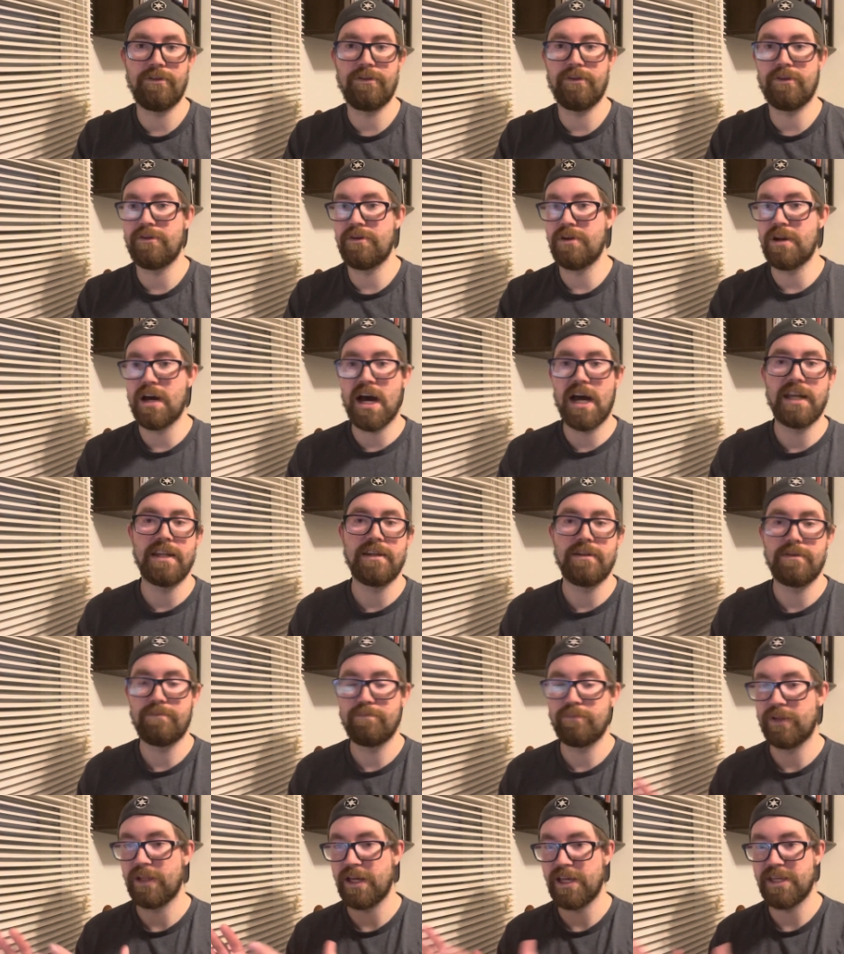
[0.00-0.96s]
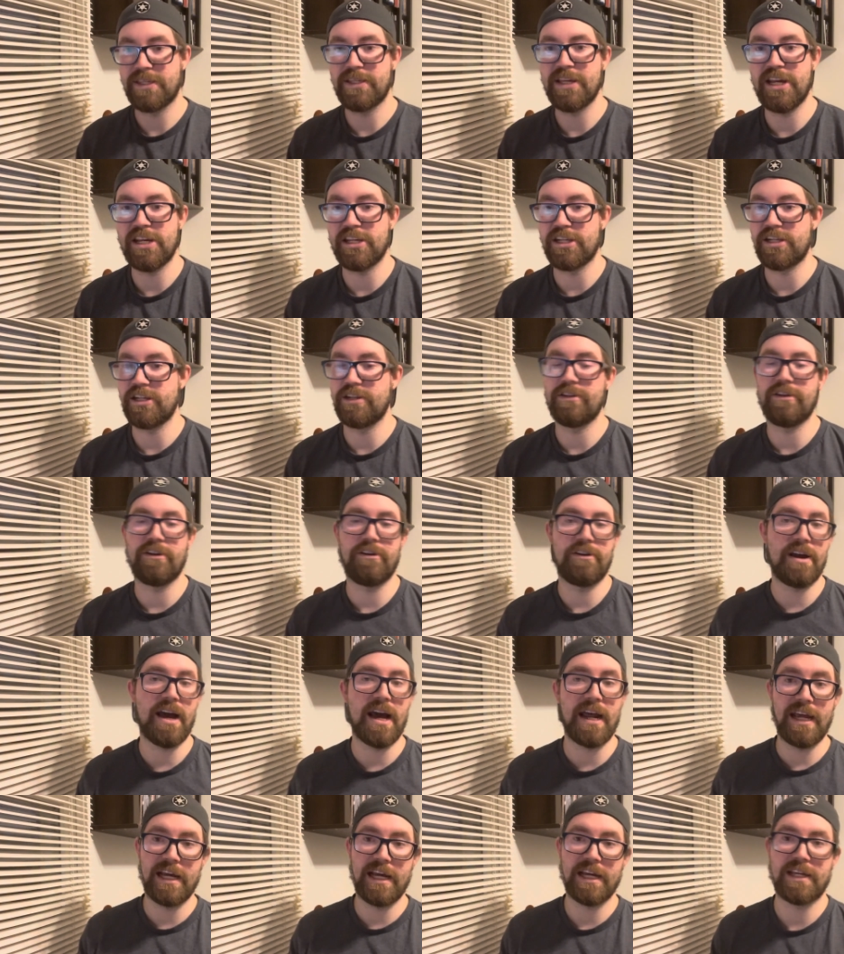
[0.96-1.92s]
they're not PlayStation, they're
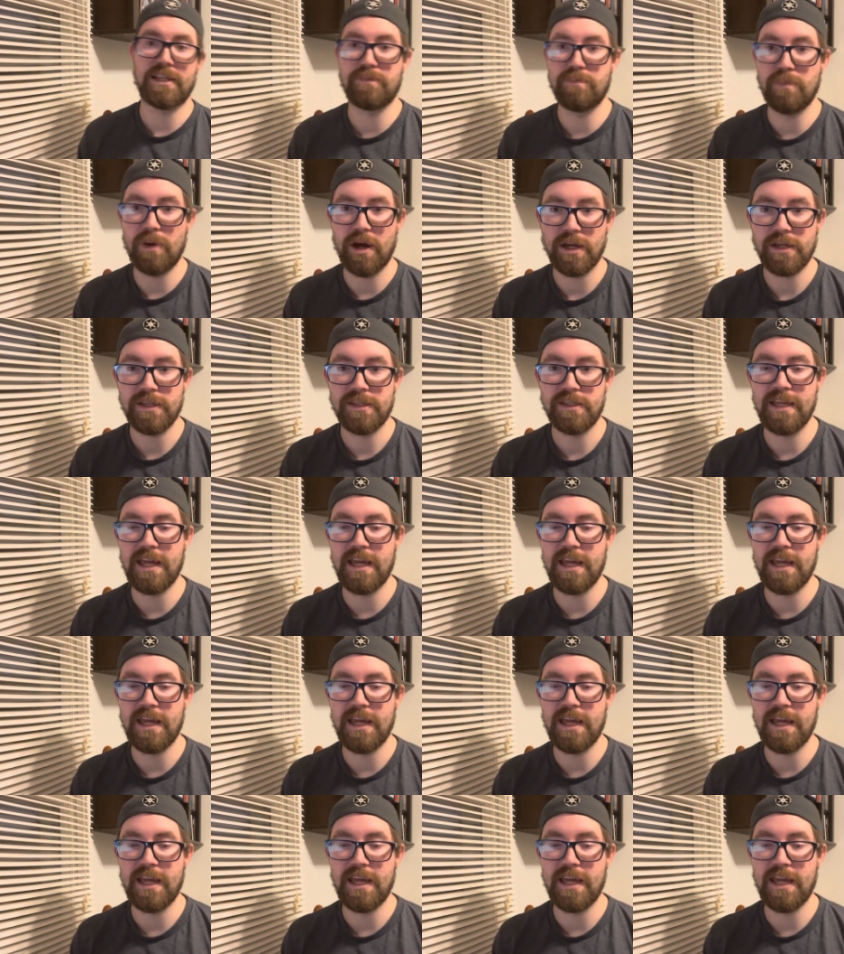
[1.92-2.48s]
not Xbox.